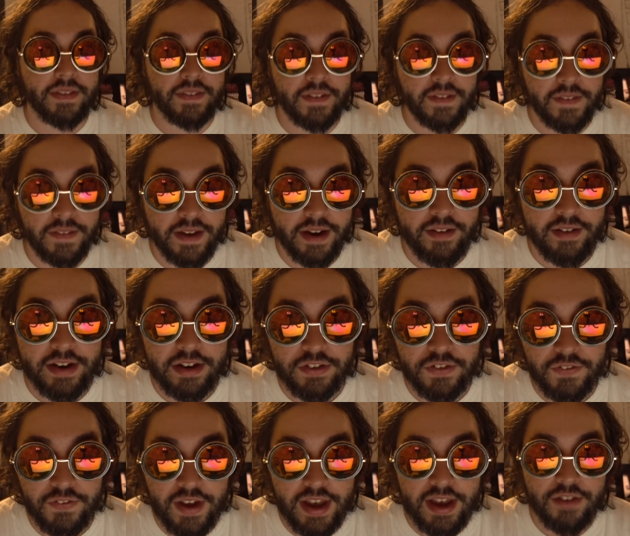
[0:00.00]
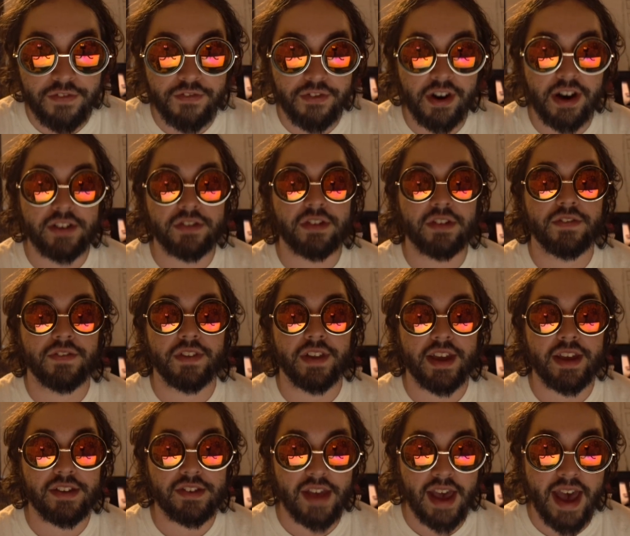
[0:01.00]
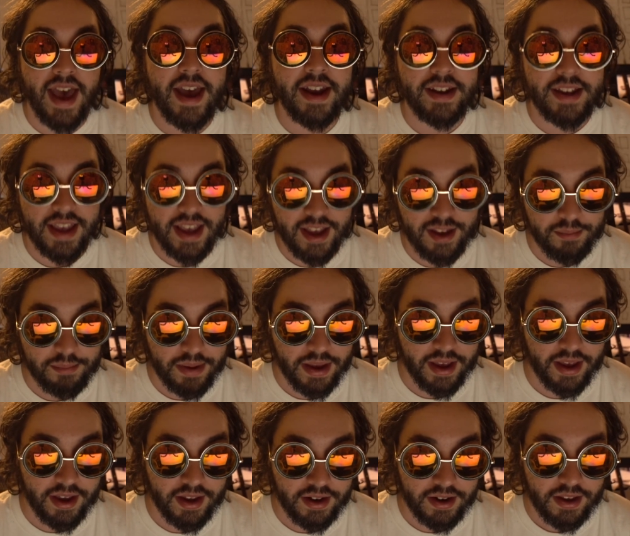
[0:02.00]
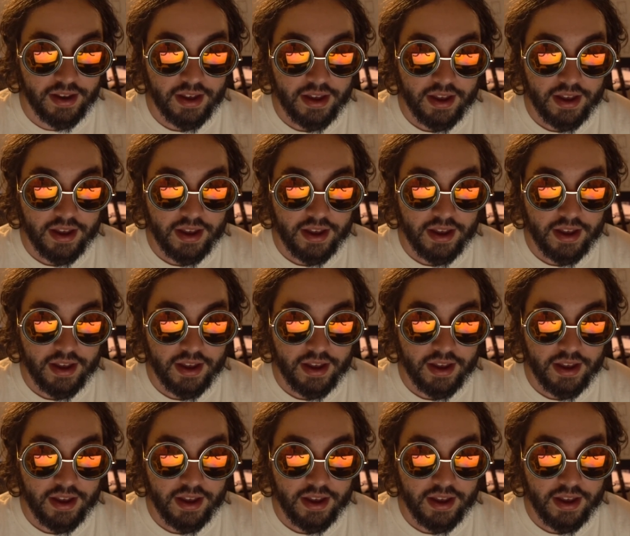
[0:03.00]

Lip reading: the hilarious fake Frosted Flakes ad campaign.